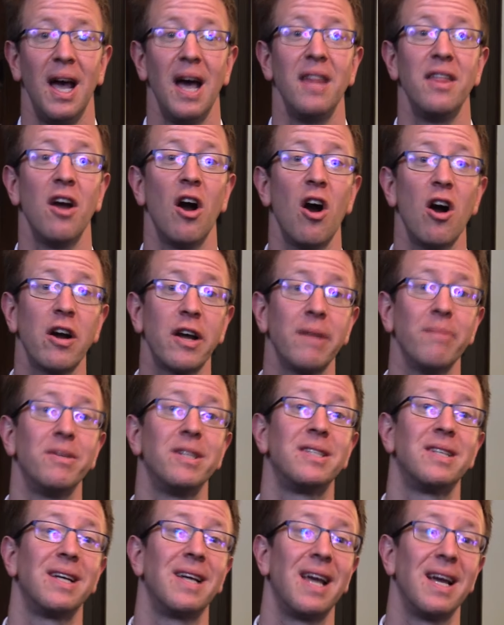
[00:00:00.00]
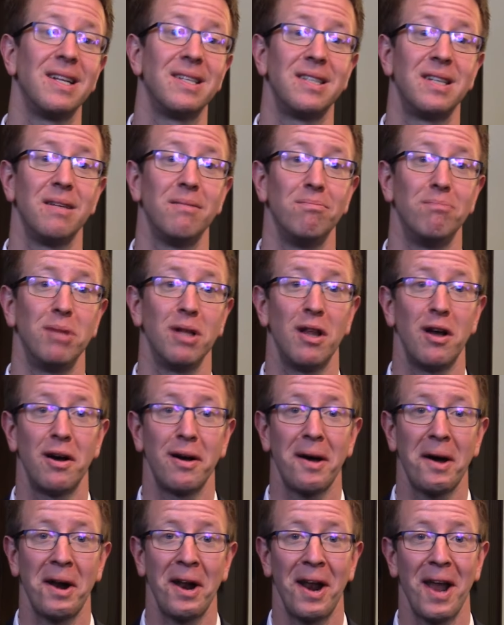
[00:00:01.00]
And the arguments against it
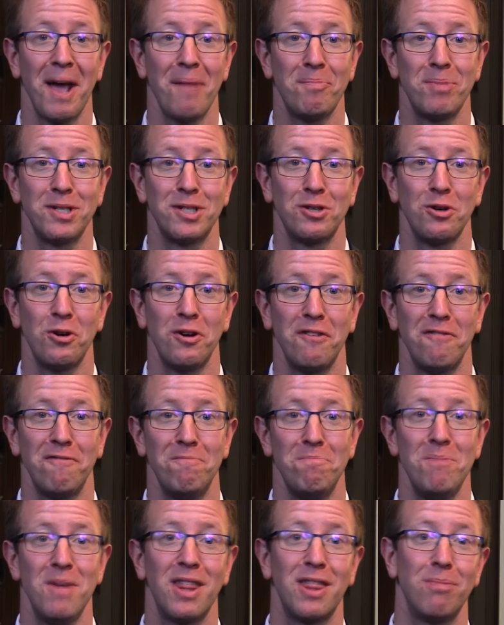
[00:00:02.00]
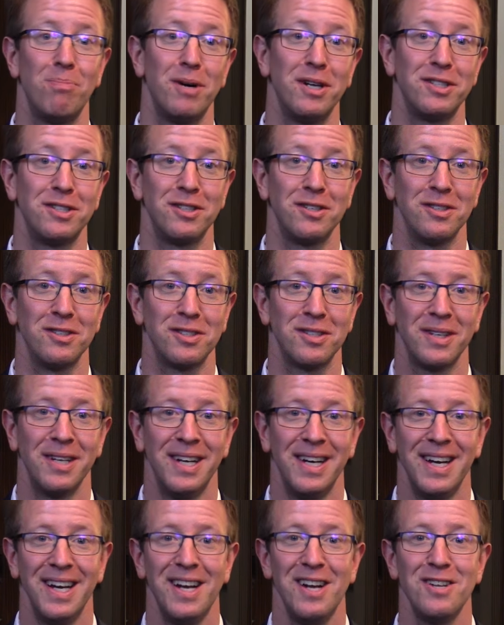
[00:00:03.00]
belong on an episode of Mythbusters.
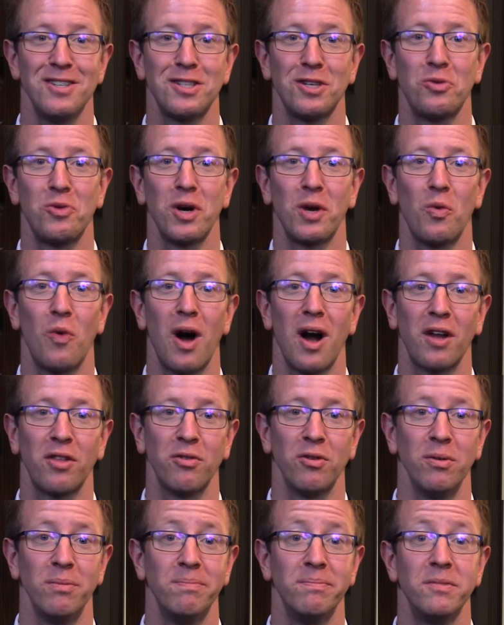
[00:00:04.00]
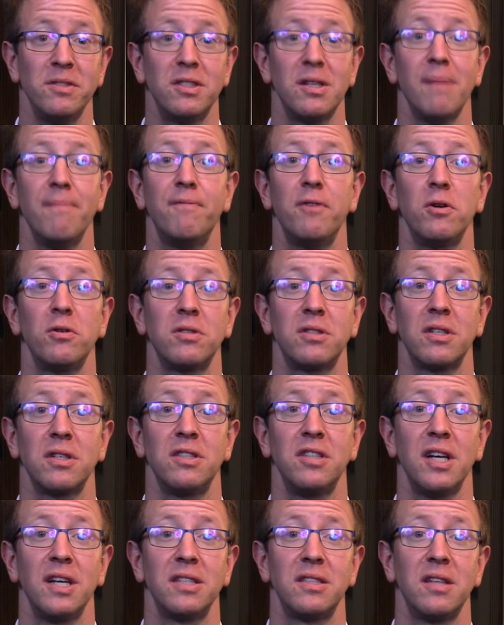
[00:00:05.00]
Here's a quick walkthrough. Some folks
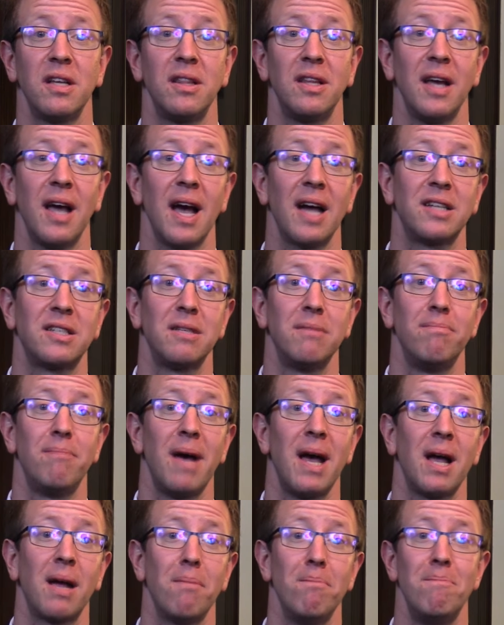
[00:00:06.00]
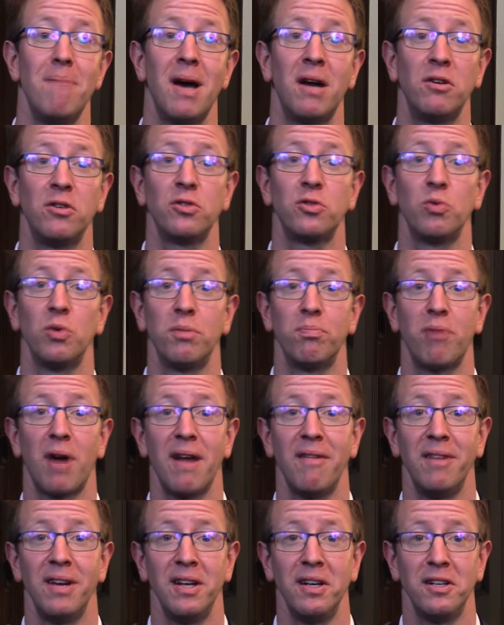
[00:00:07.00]
suggest that the Ex-Im Bank meddles with
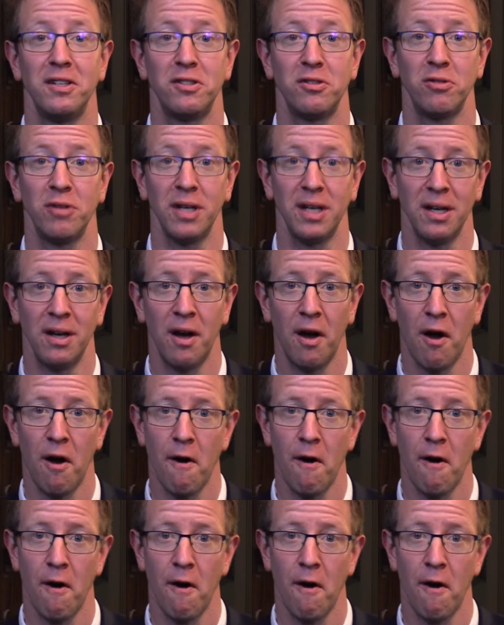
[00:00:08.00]
private industry.